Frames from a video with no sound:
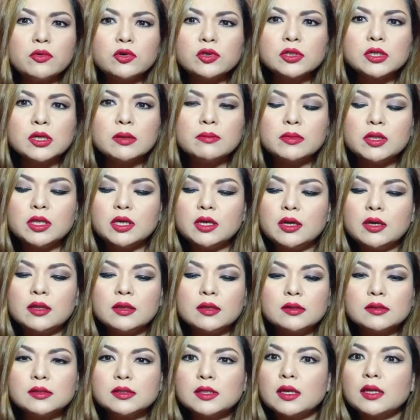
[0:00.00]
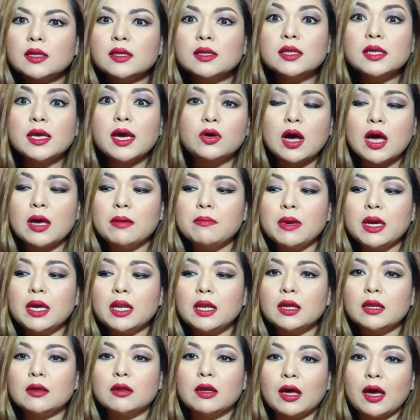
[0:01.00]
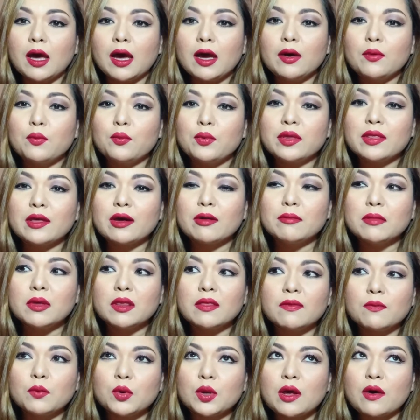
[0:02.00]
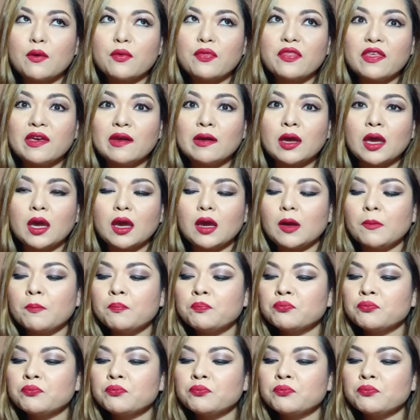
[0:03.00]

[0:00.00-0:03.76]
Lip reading: or something, and then suddenly I made it without thinking,